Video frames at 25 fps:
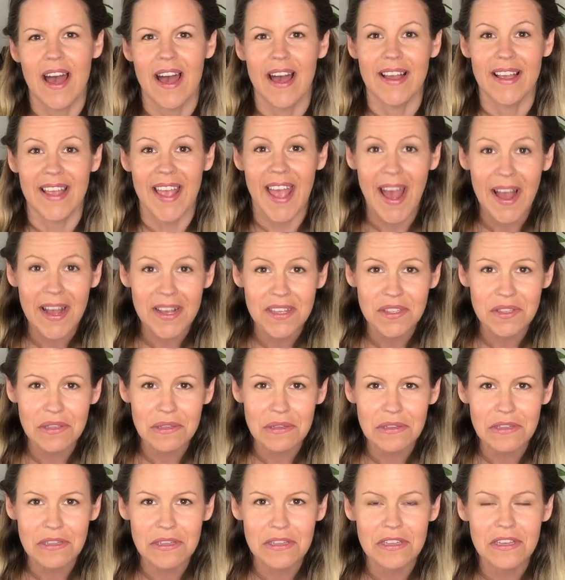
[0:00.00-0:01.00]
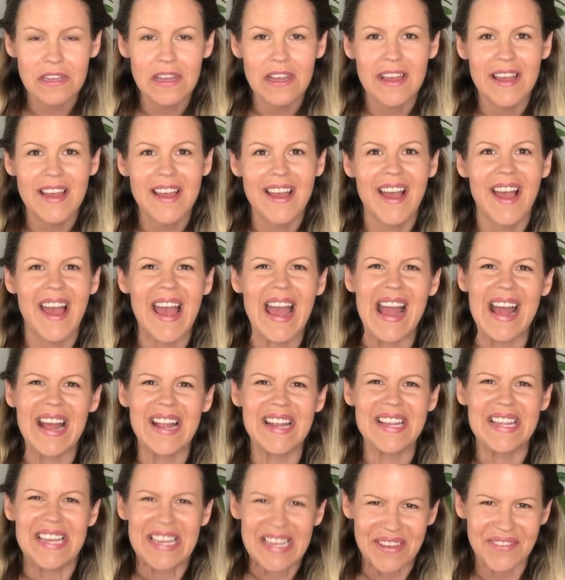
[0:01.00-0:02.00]
castle, and
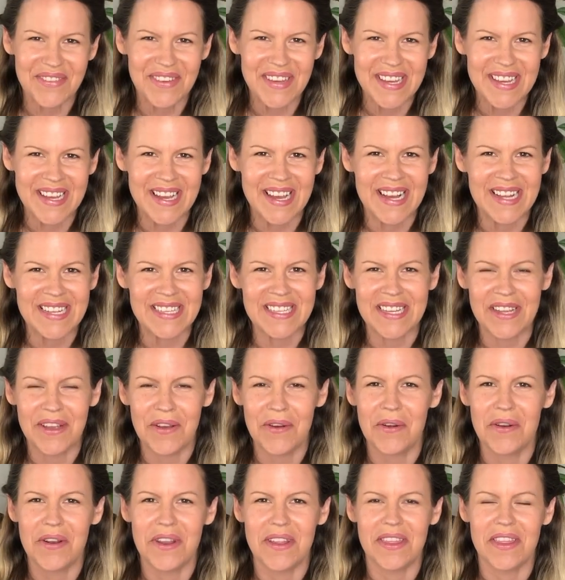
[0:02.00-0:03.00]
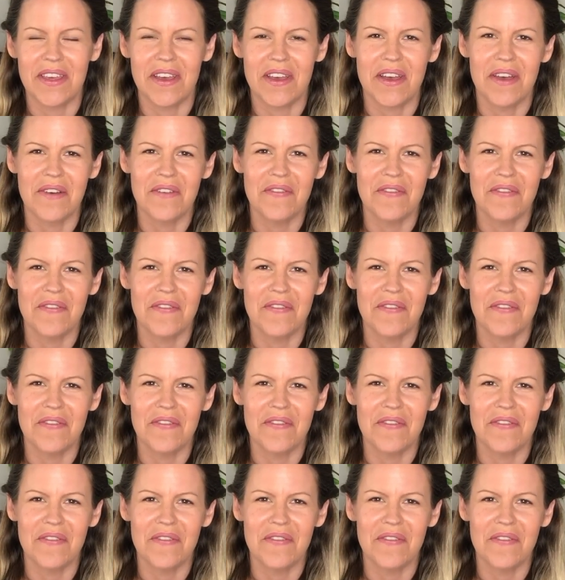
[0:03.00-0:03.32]
even got to go to the